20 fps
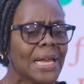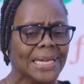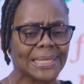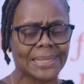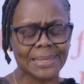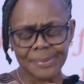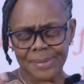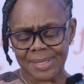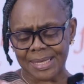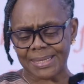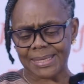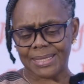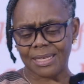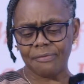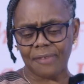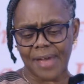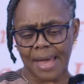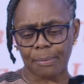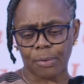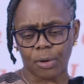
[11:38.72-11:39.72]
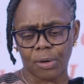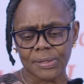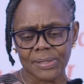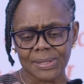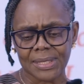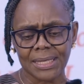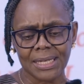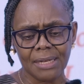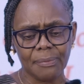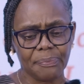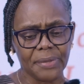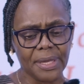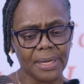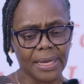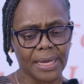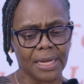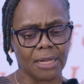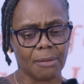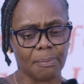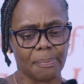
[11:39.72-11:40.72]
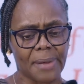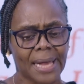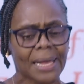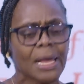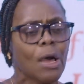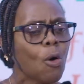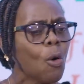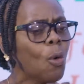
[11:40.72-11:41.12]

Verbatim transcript: It seems as if I'm constantly being held back.